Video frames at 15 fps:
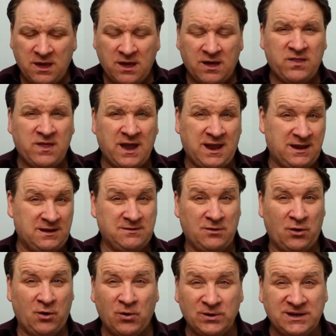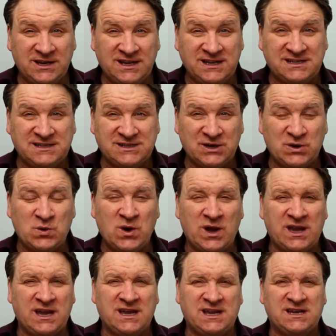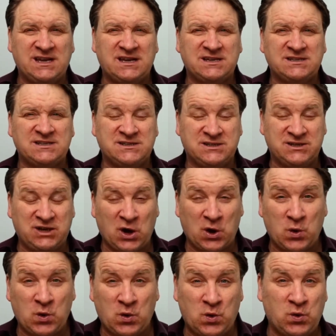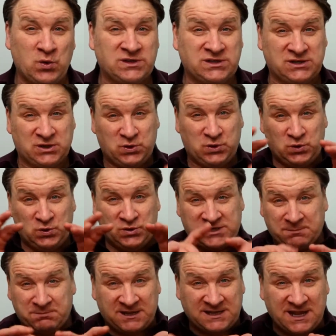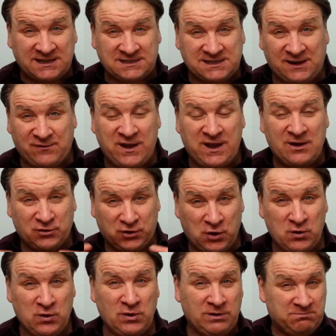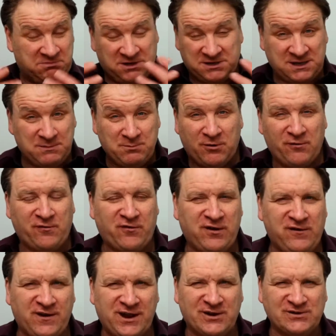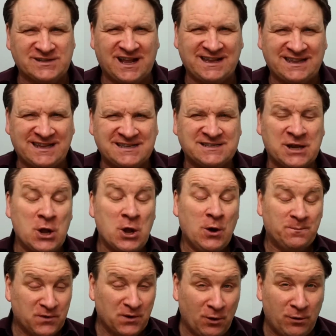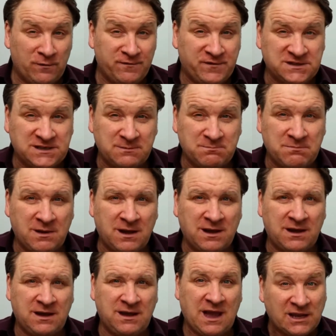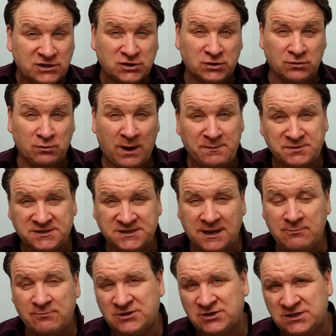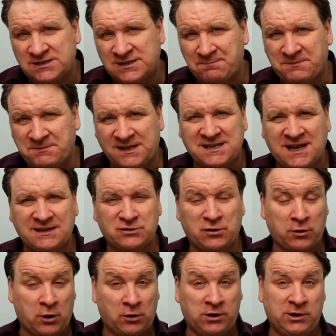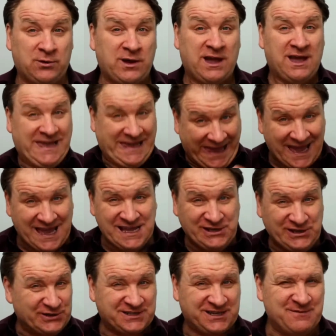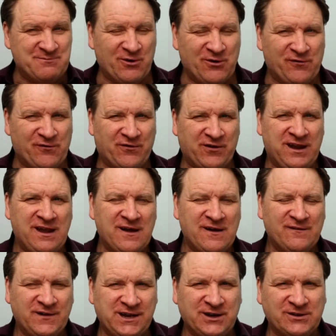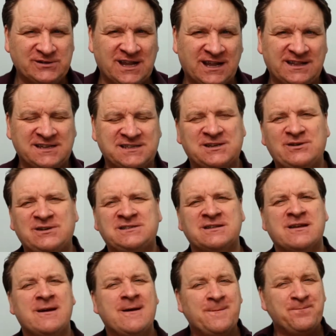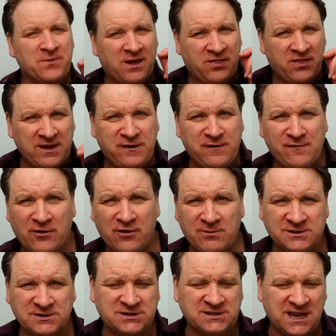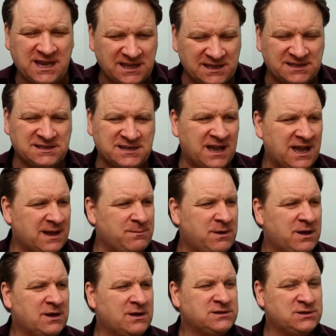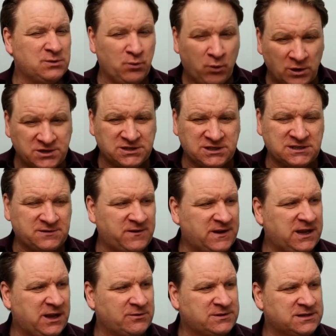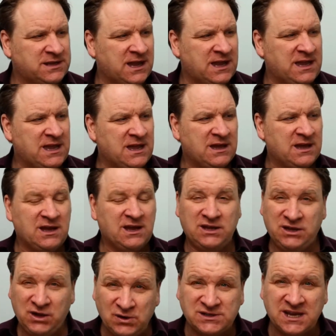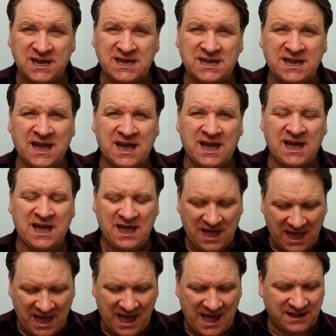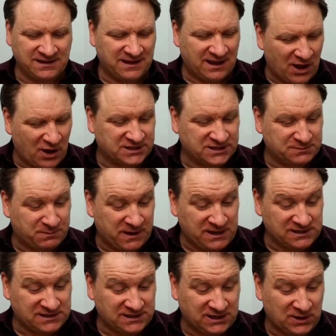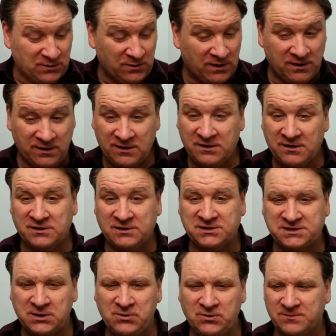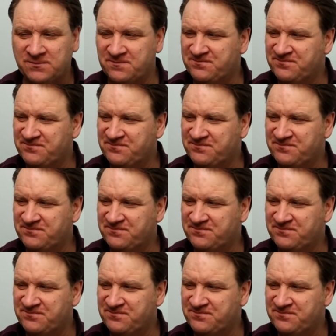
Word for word: then all you need to do is go to Septic Tank TV on Google. You'll see more free videos like this or visit my actual website, which is septictank.co.uk. Again, you'll see more free videos like this. So listen, thank you very much for taking the time to watch this video today. You take care, and I'll speak to you soon.